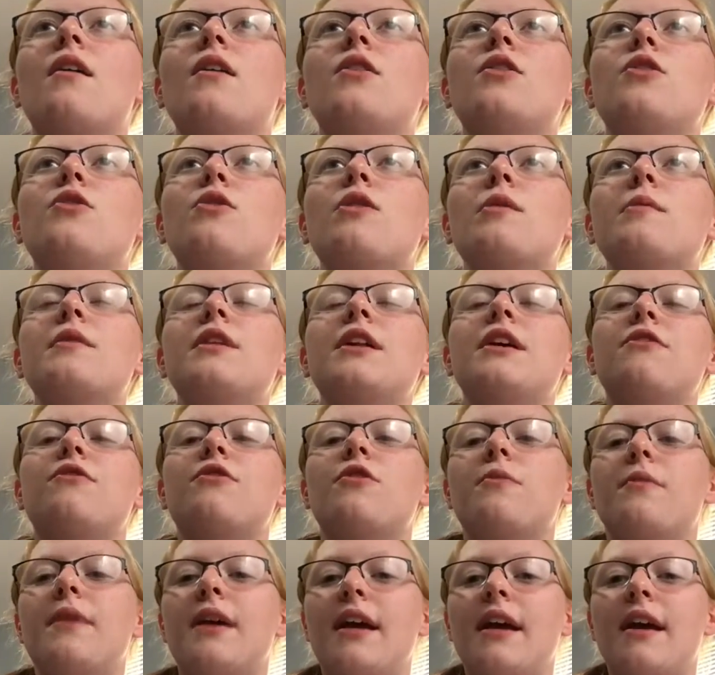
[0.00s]
normally
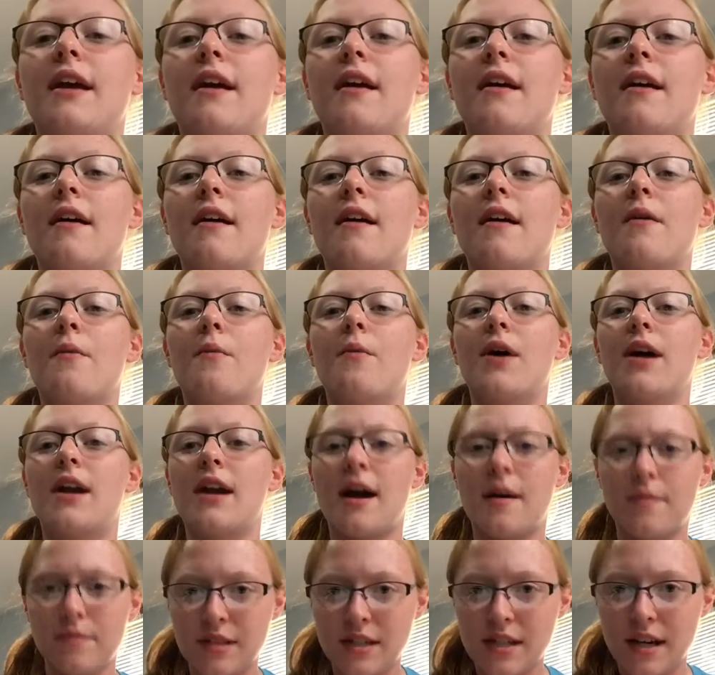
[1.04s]
for me, when
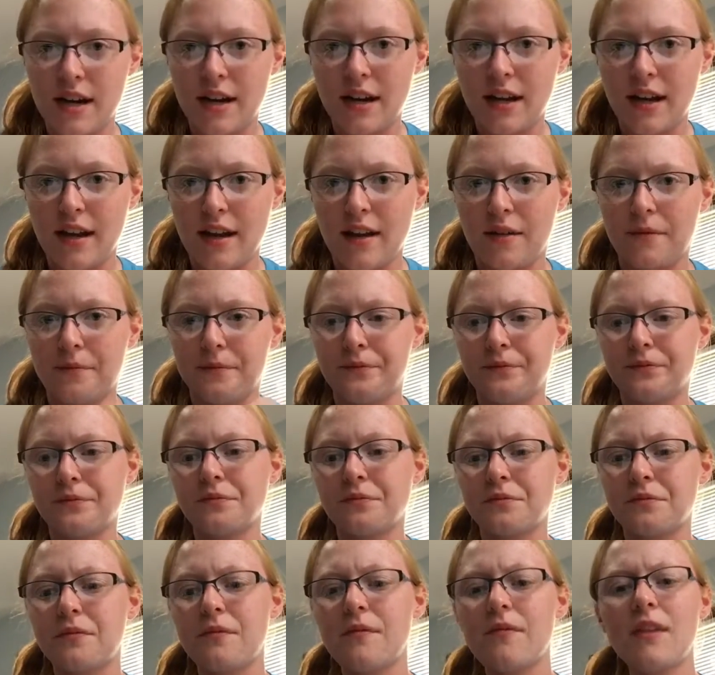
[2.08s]
I'm studying,
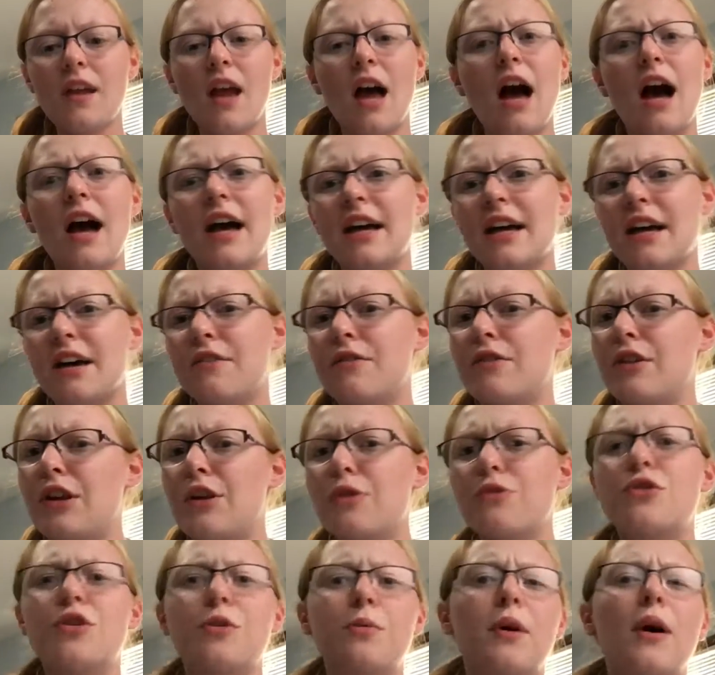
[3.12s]
I have
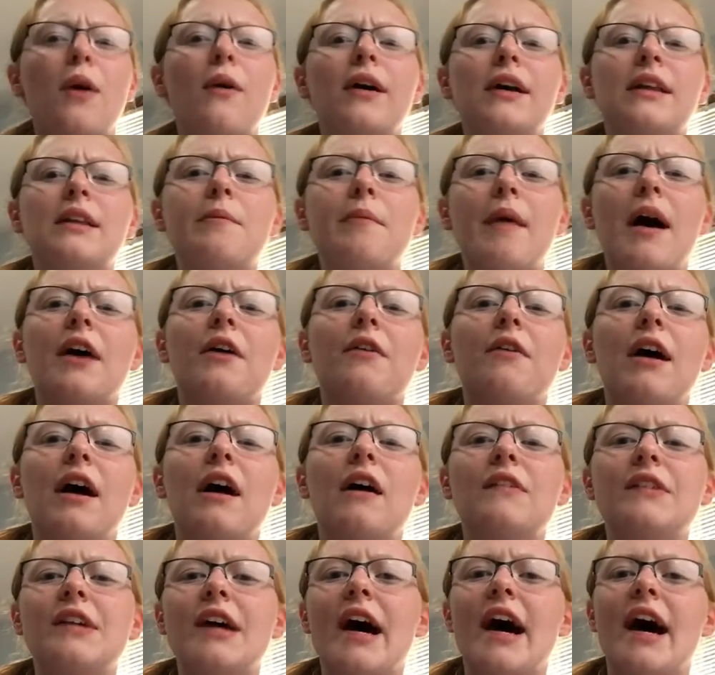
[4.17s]
YouTube going in the
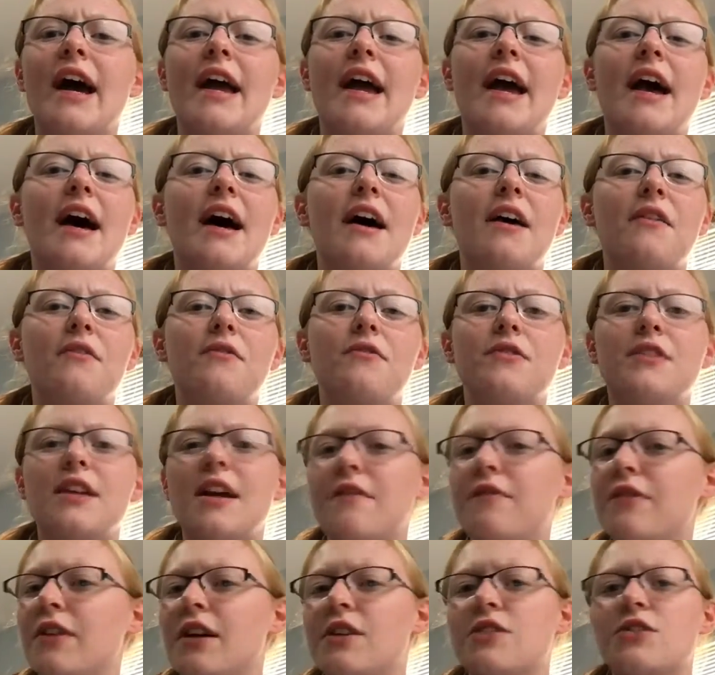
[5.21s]
background, I have
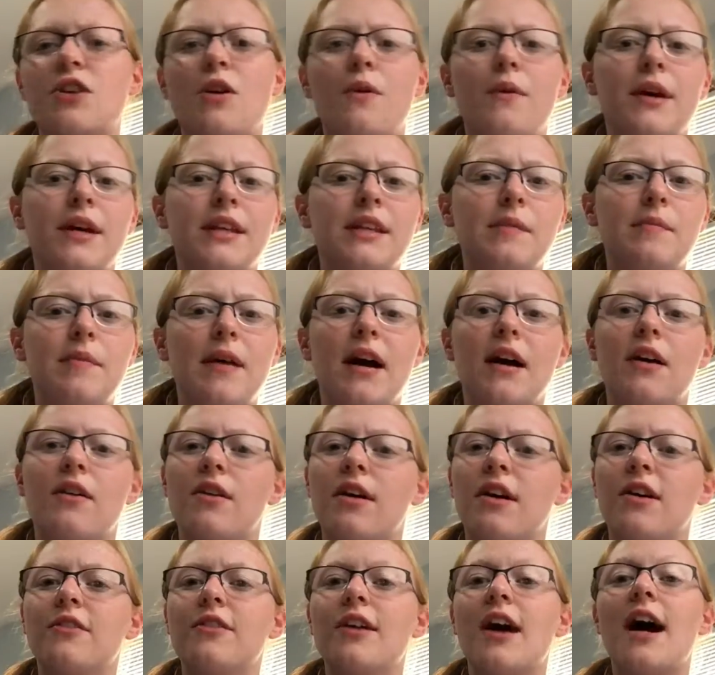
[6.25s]
Netflix going in the
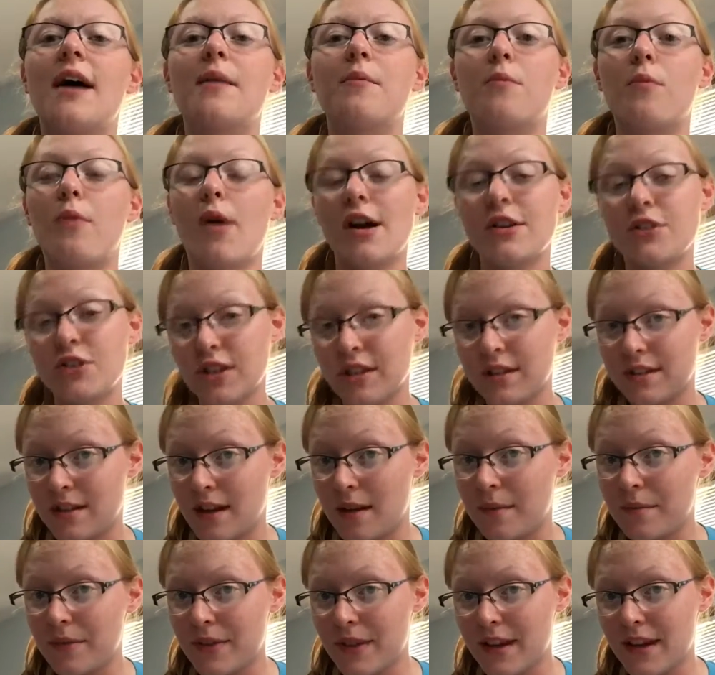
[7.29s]
background. I'm watching
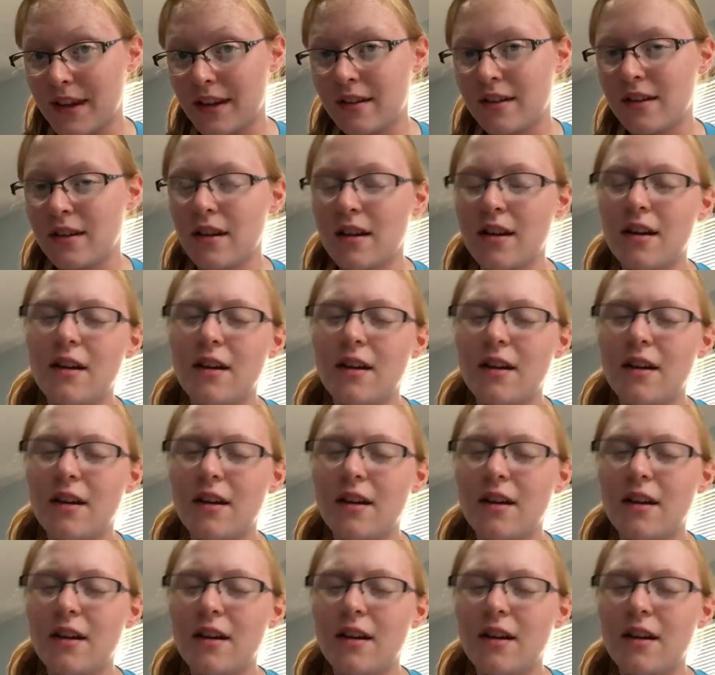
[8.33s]
something.